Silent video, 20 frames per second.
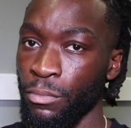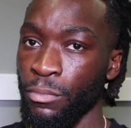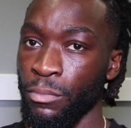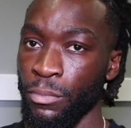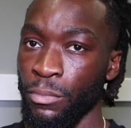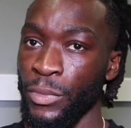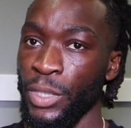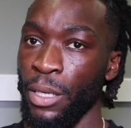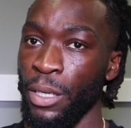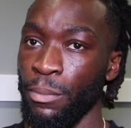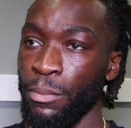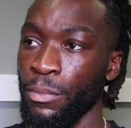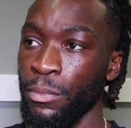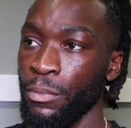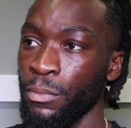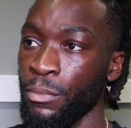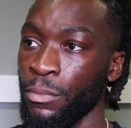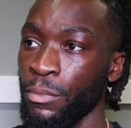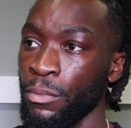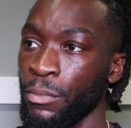There's also Hamzah
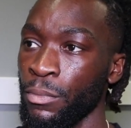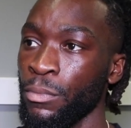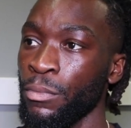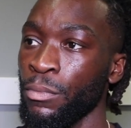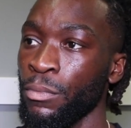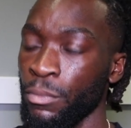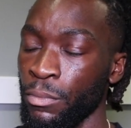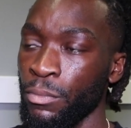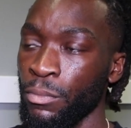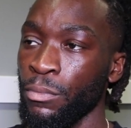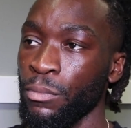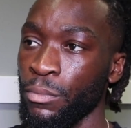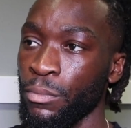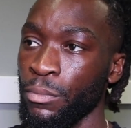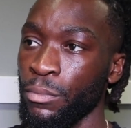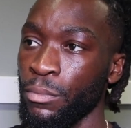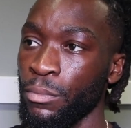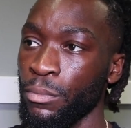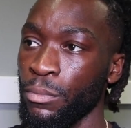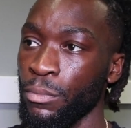Sheeraz. So
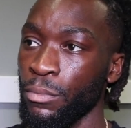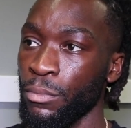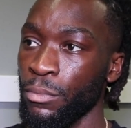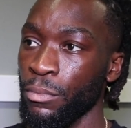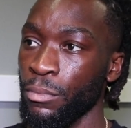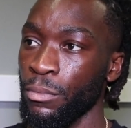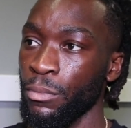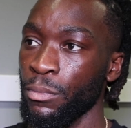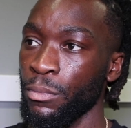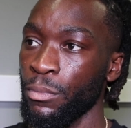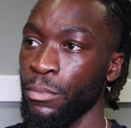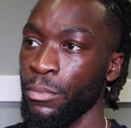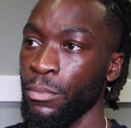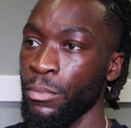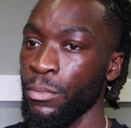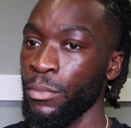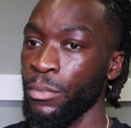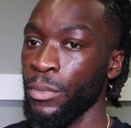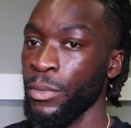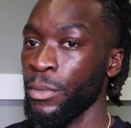talk to me about those
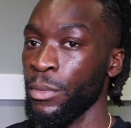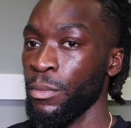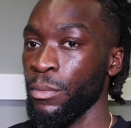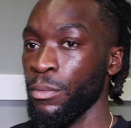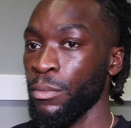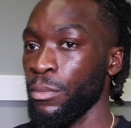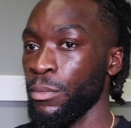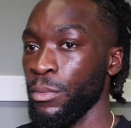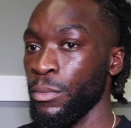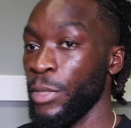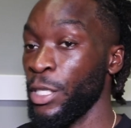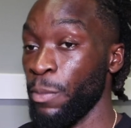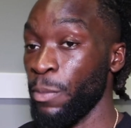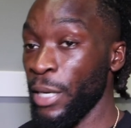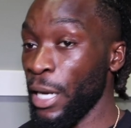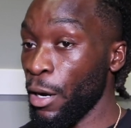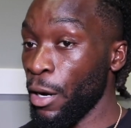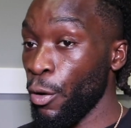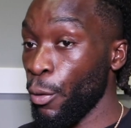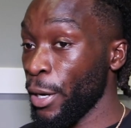situations, Denzel. Yes,
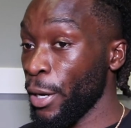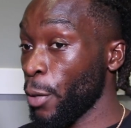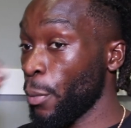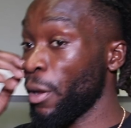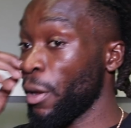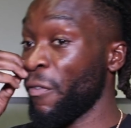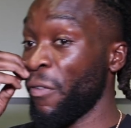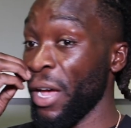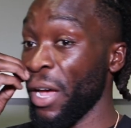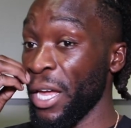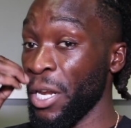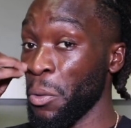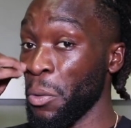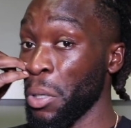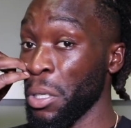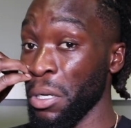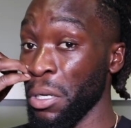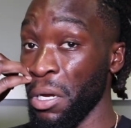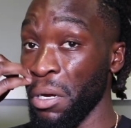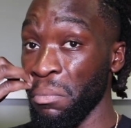man, I go anywhere and fight
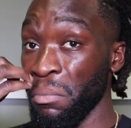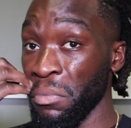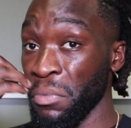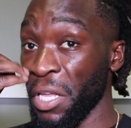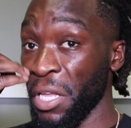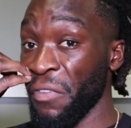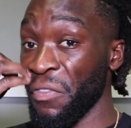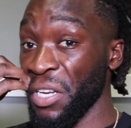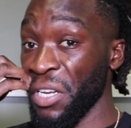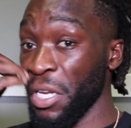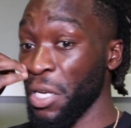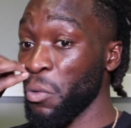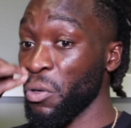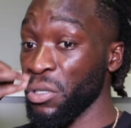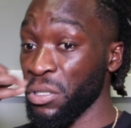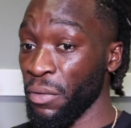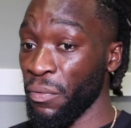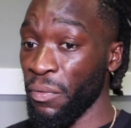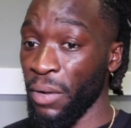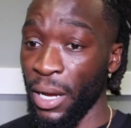anyone. Um, Nathan Heaney
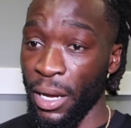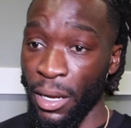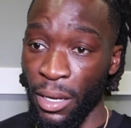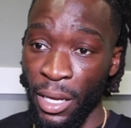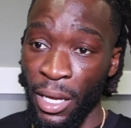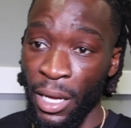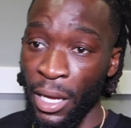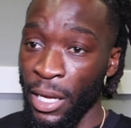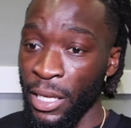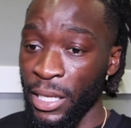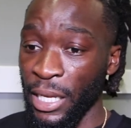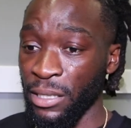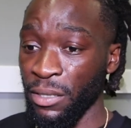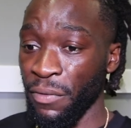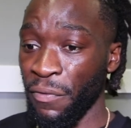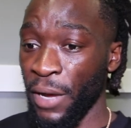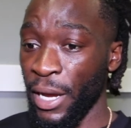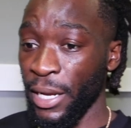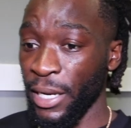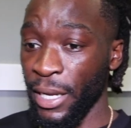wants to fight. That's a
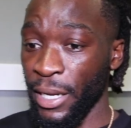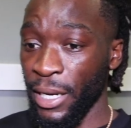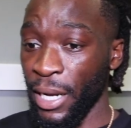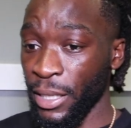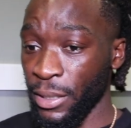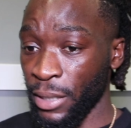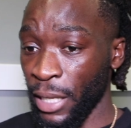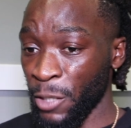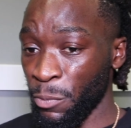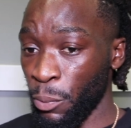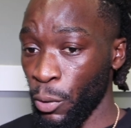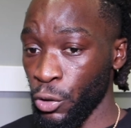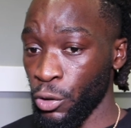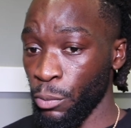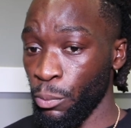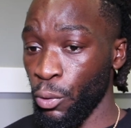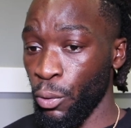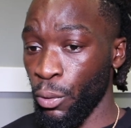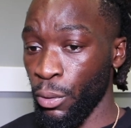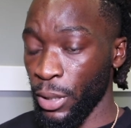fight there. That, that's
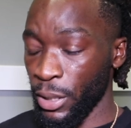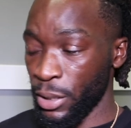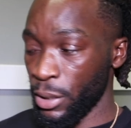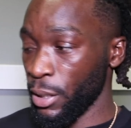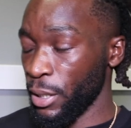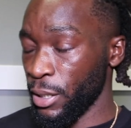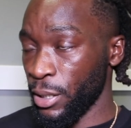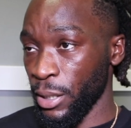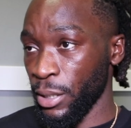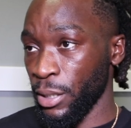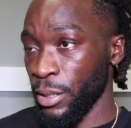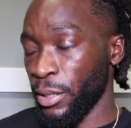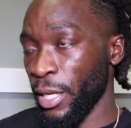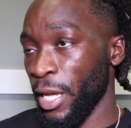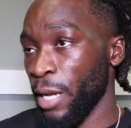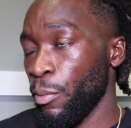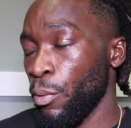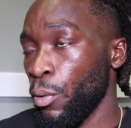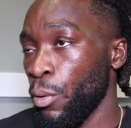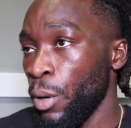possible. It's, it's in the
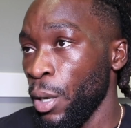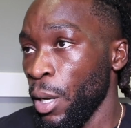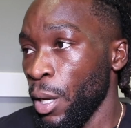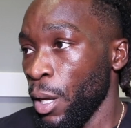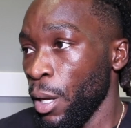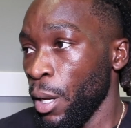stable.